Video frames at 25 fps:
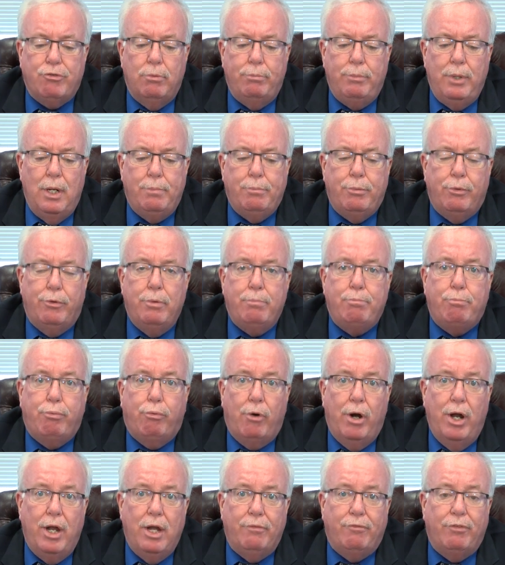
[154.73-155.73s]
remember and
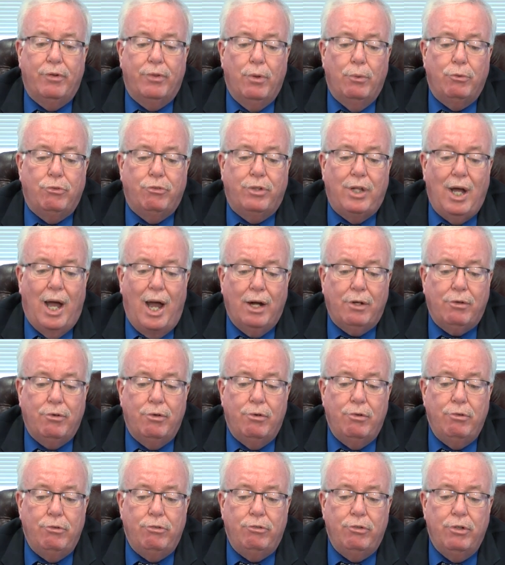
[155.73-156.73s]
pray for those
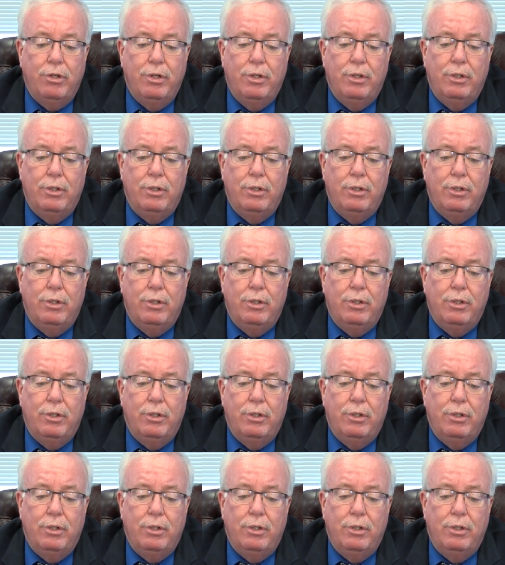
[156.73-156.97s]
doctors,